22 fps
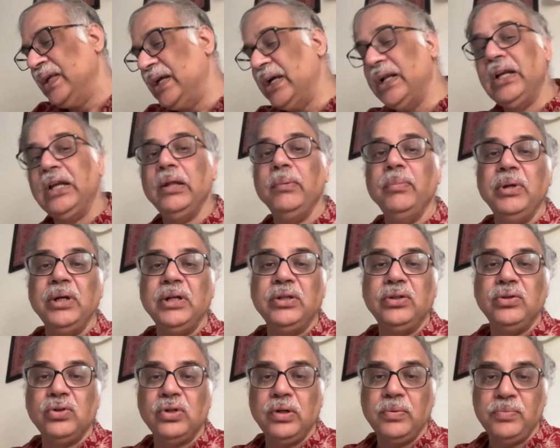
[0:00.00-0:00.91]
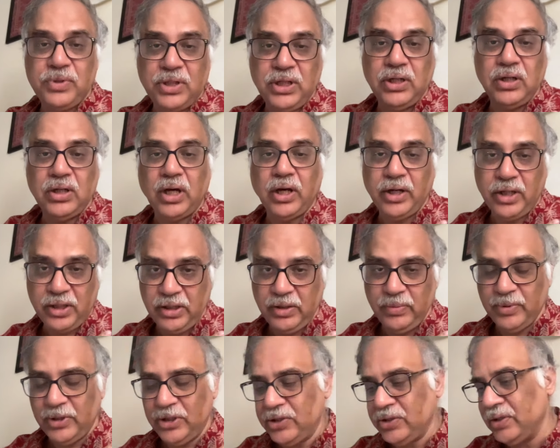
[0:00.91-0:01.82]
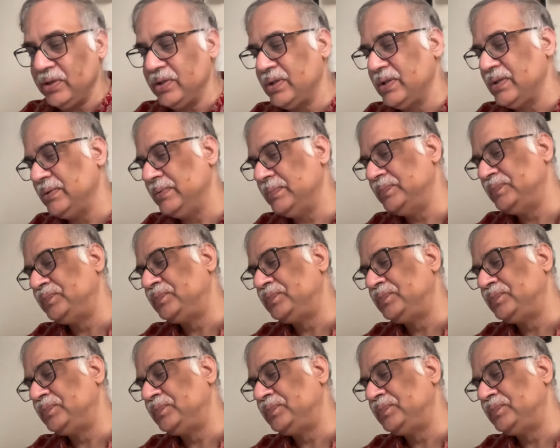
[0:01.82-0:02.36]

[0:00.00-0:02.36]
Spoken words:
and limit theorems in higher dimensions.